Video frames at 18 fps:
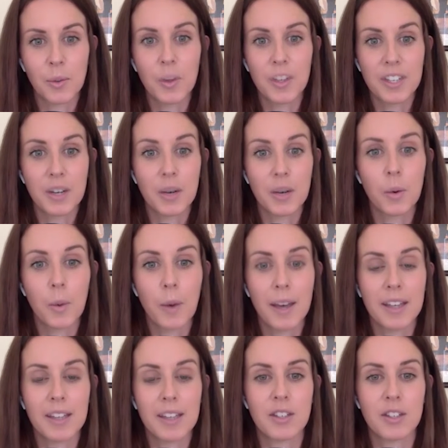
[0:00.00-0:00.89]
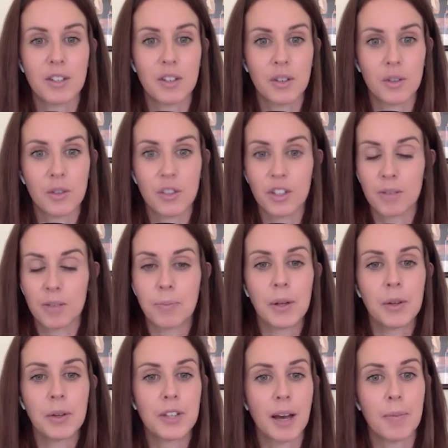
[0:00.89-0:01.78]
was it always to just
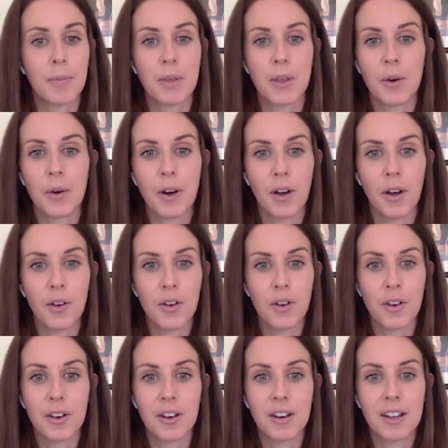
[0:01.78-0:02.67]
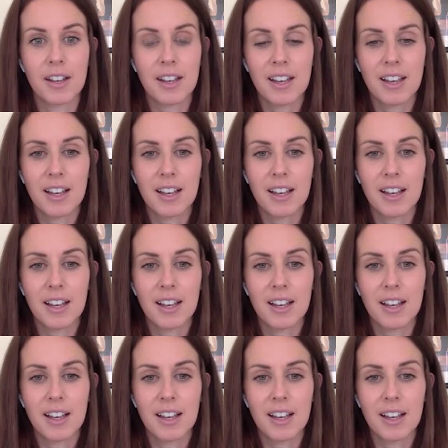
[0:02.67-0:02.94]
build up your own